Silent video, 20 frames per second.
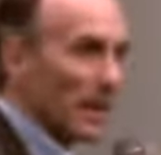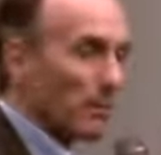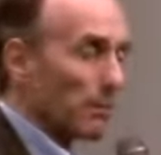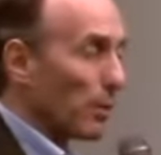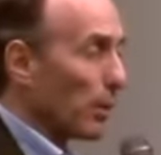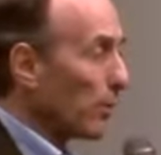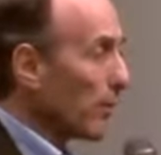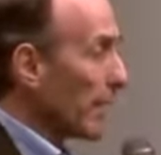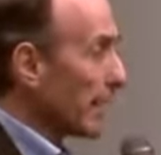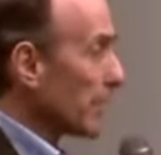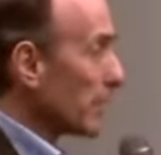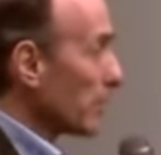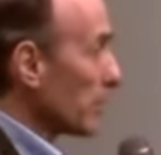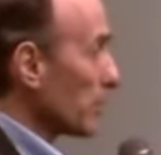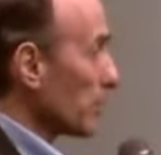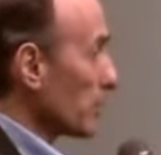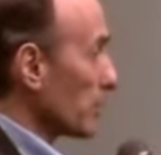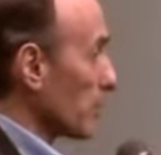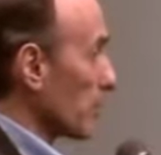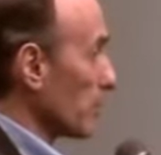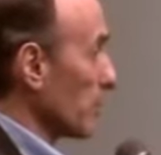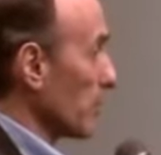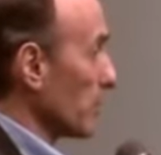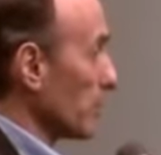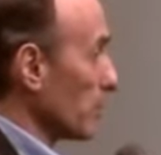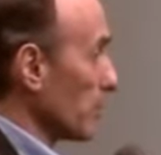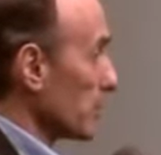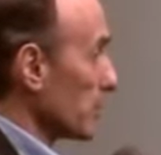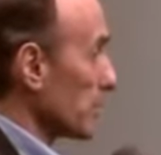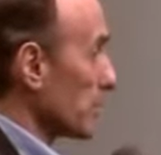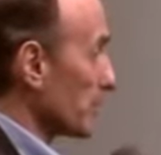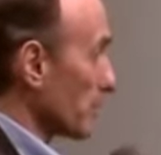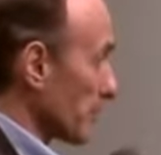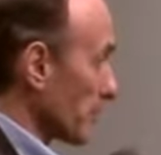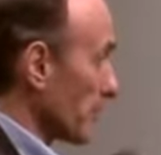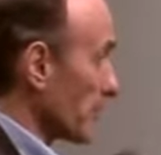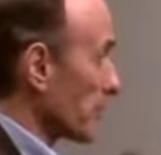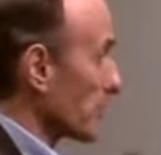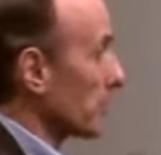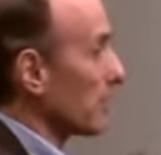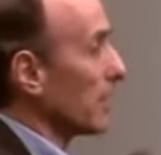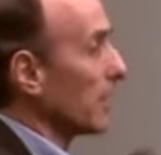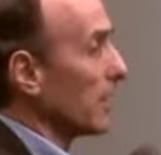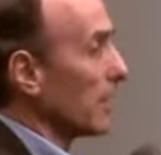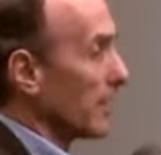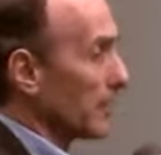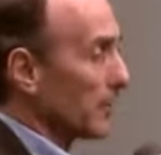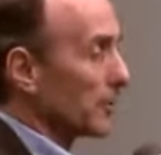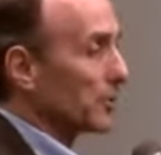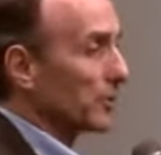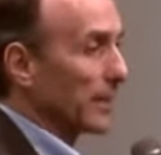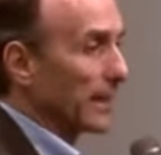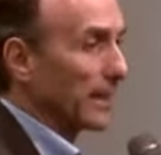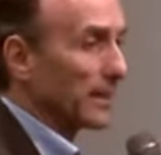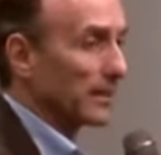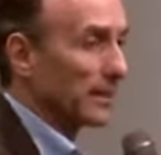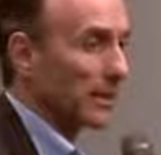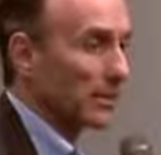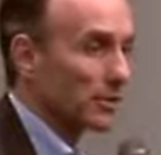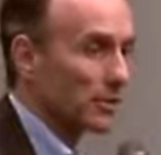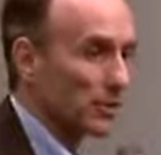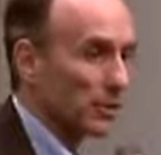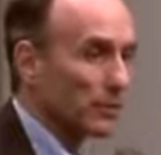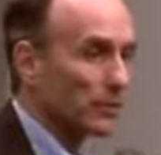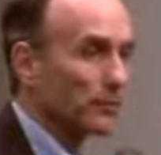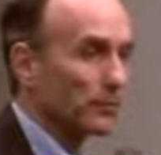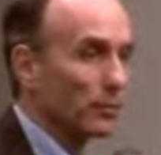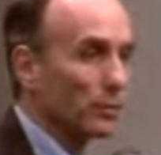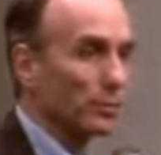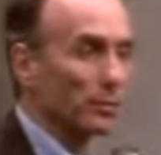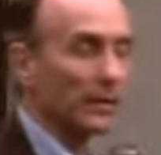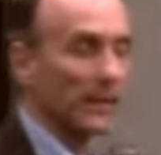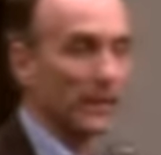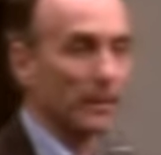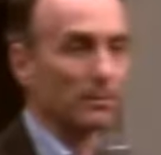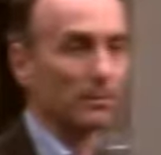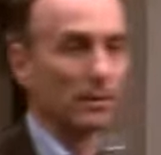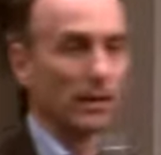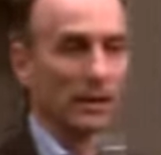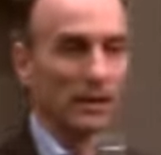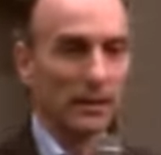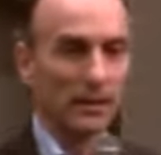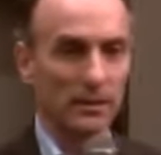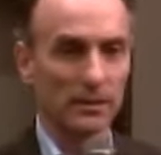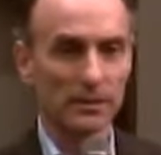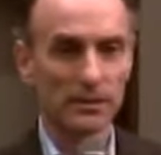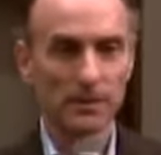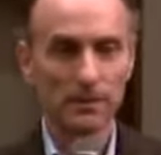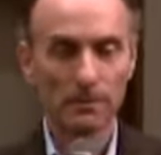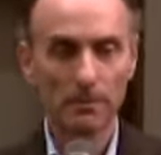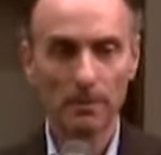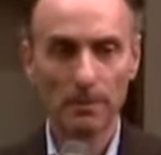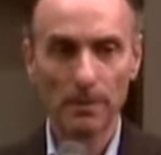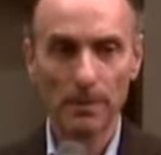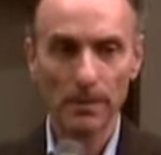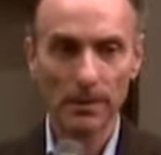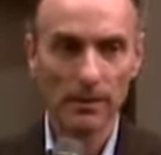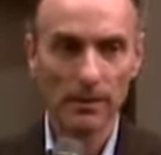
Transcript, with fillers: Now, bovine growth hormone was the first of the genetically engineered food related products.